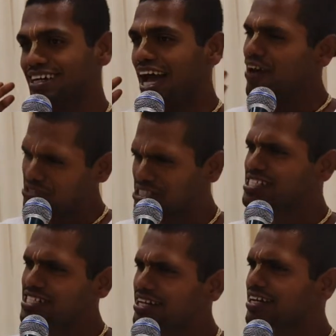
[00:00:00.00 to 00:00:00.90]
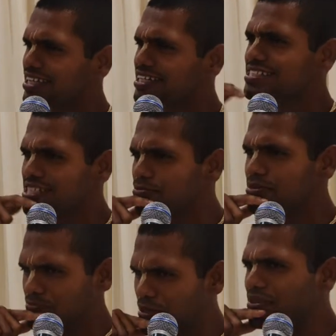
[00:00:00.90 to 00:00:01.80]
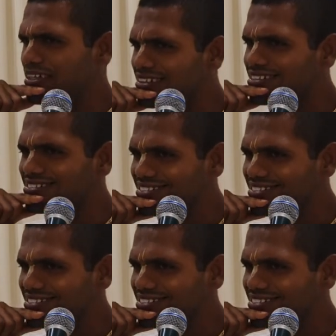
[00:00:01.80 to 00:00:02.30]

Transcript: Have you changed anything in some PPT?